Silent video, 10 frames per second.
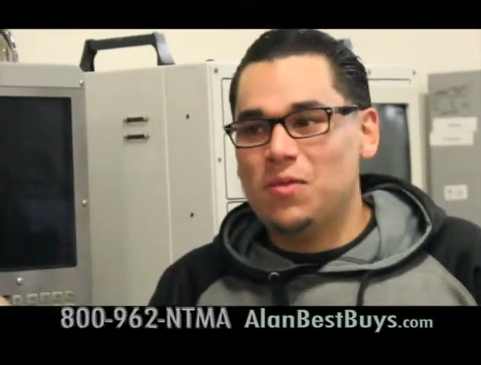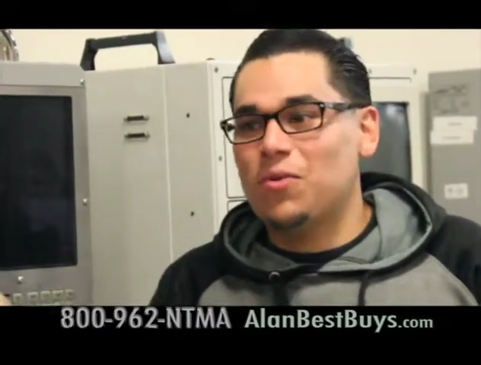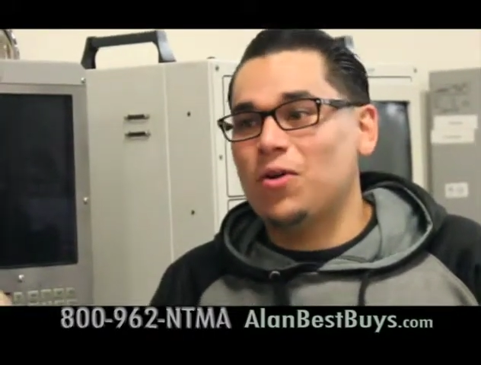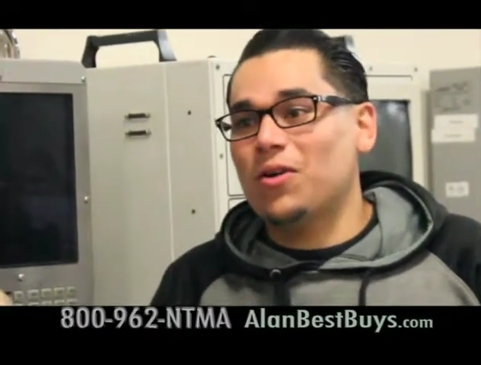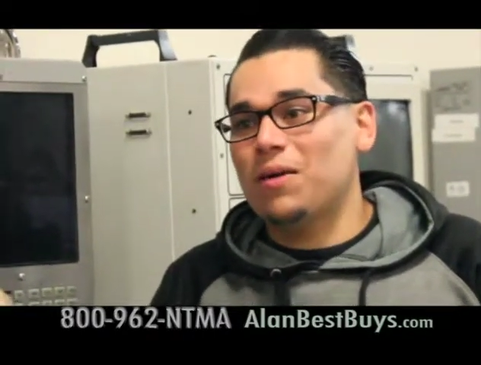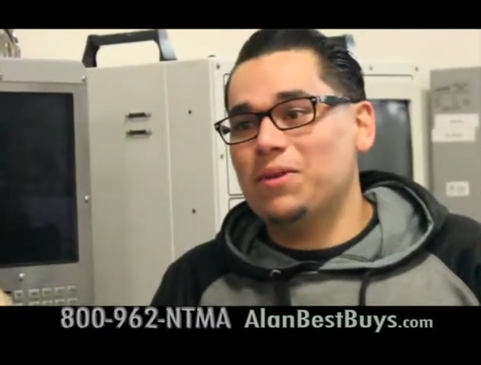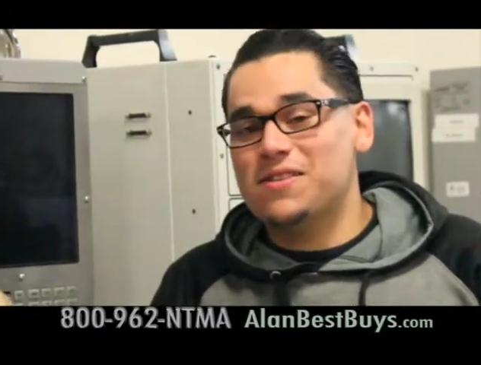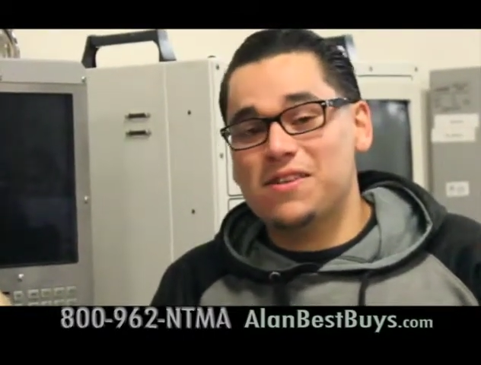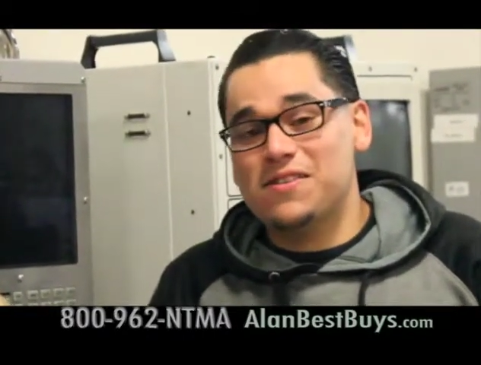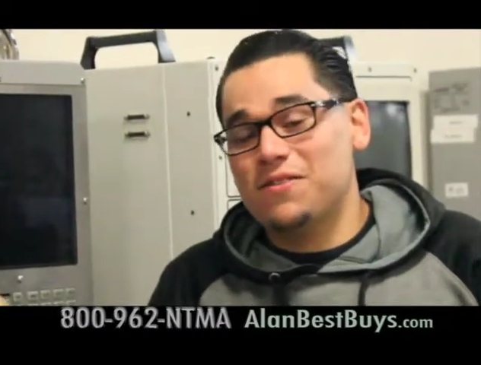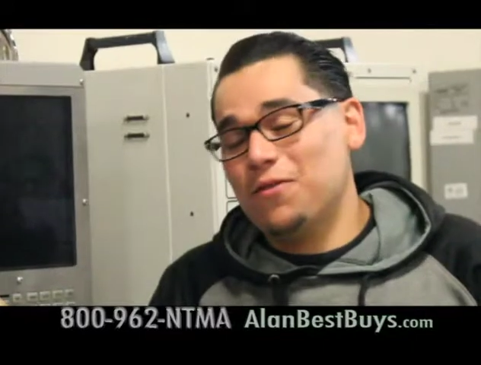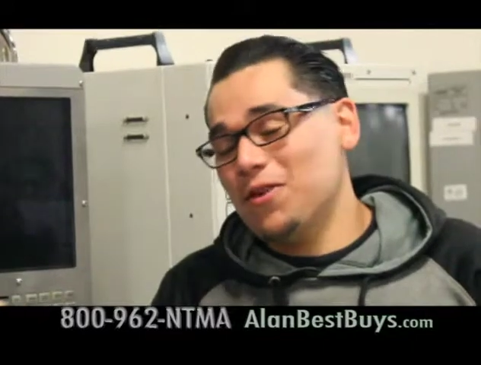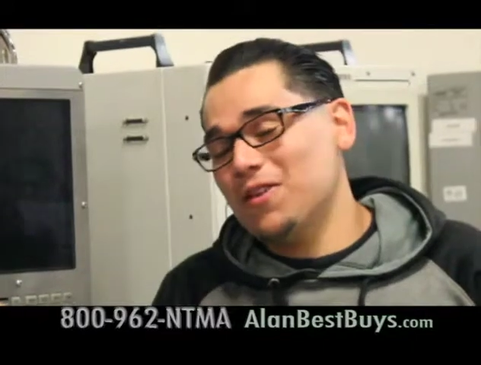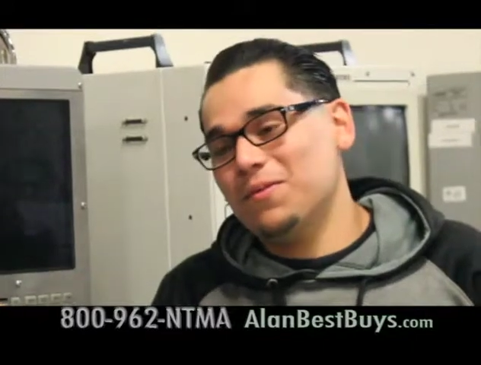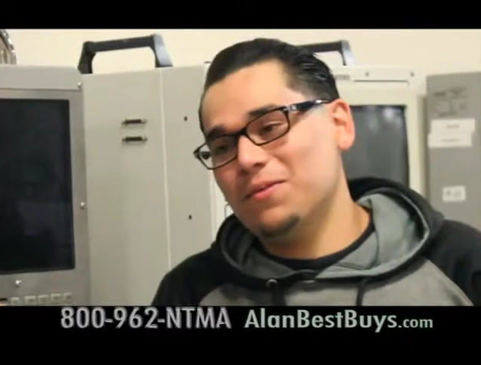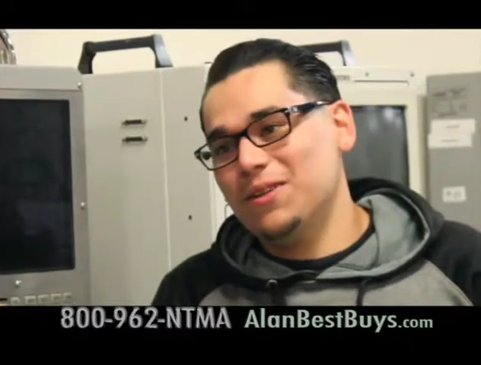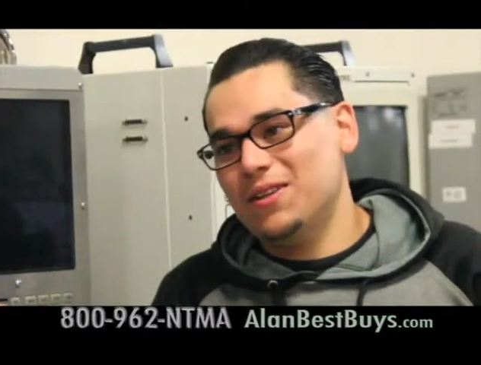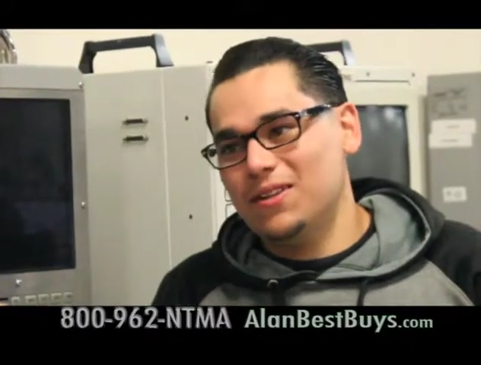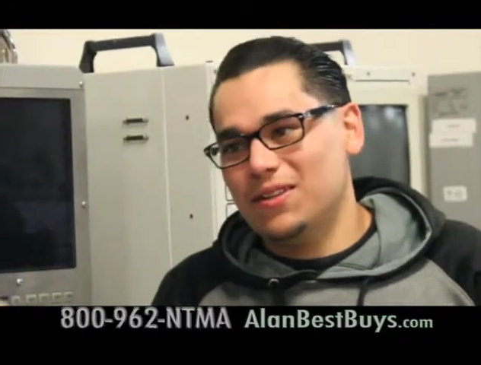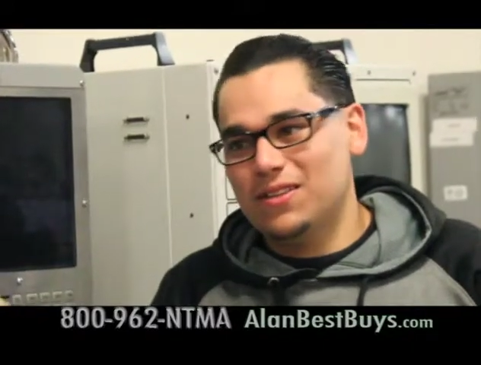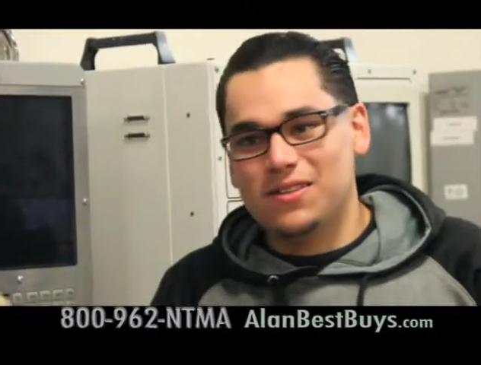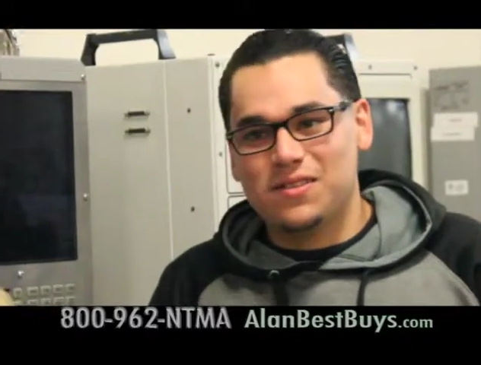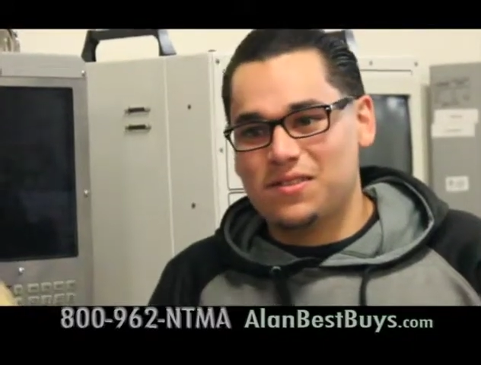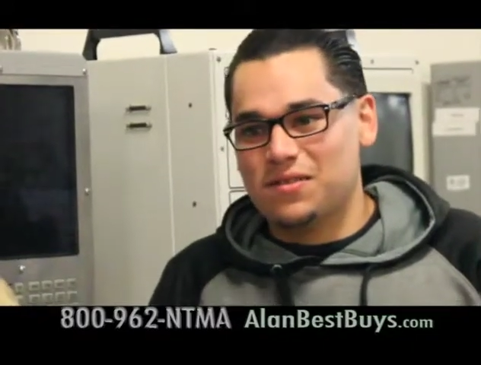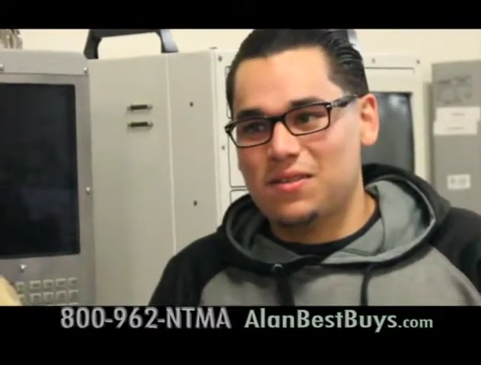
programming CNC for them. It's